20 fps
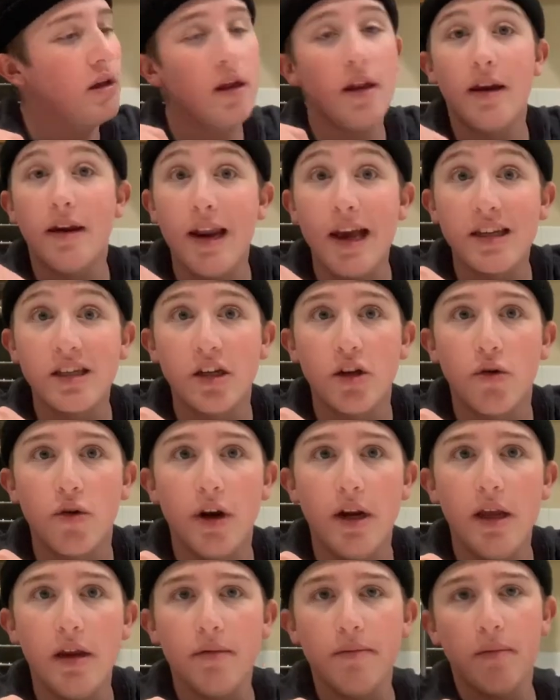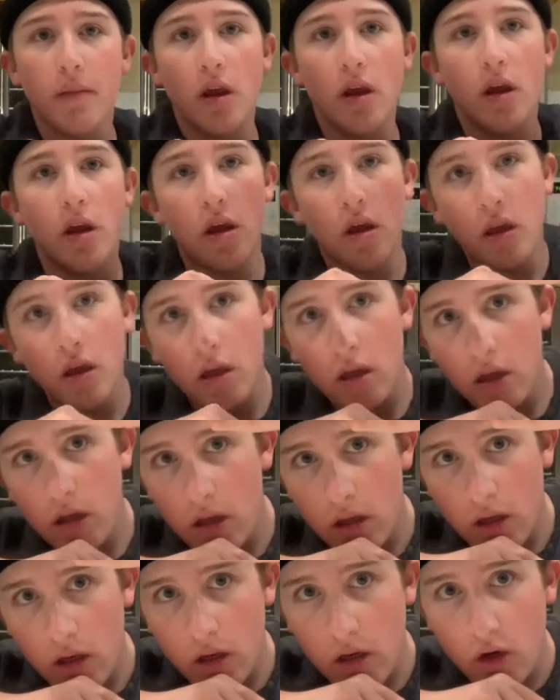next ingredient,
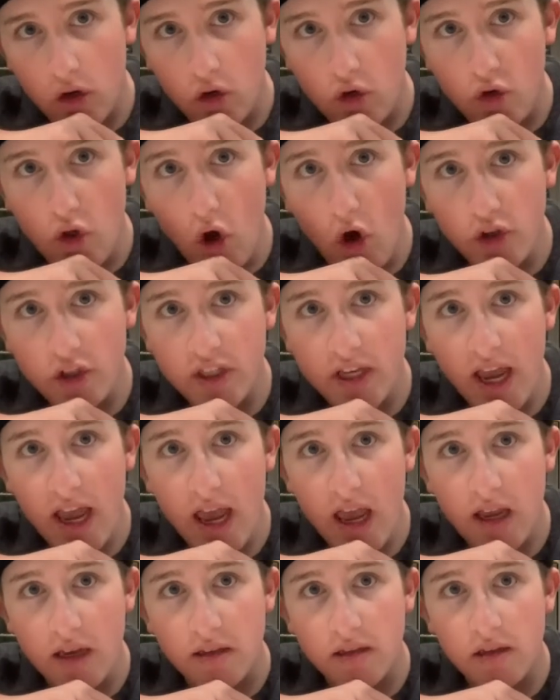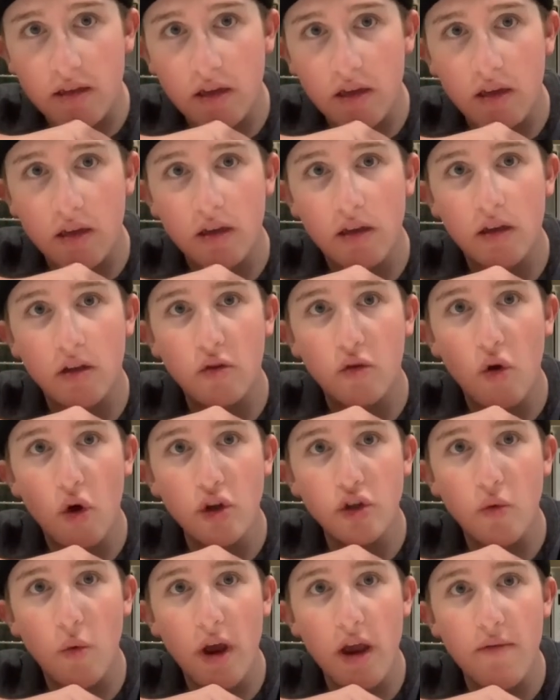2 eggs, 2
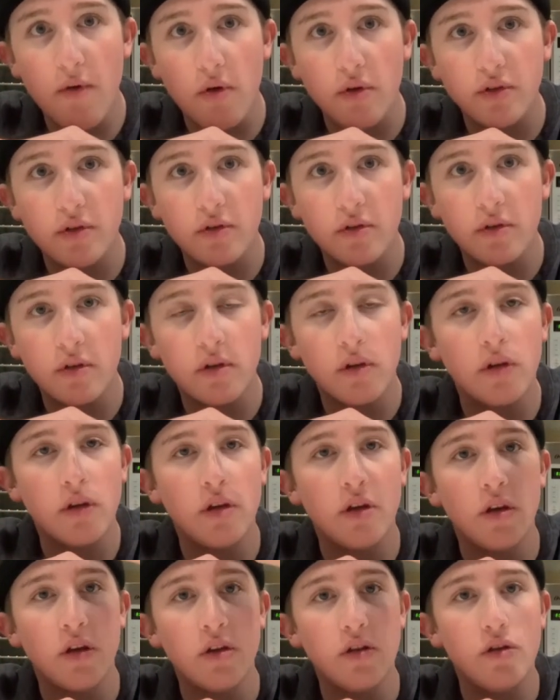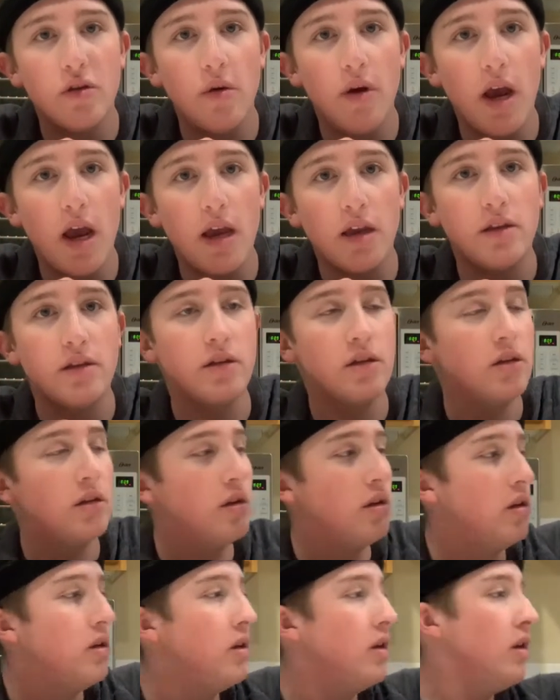huevos. 2 eggs.
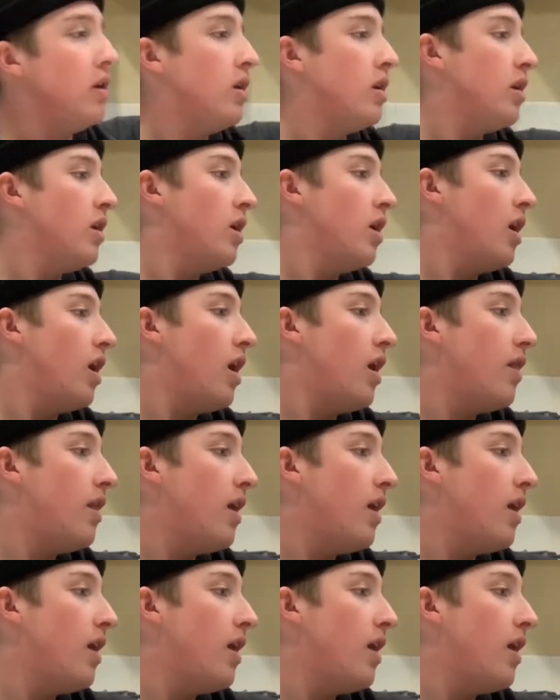And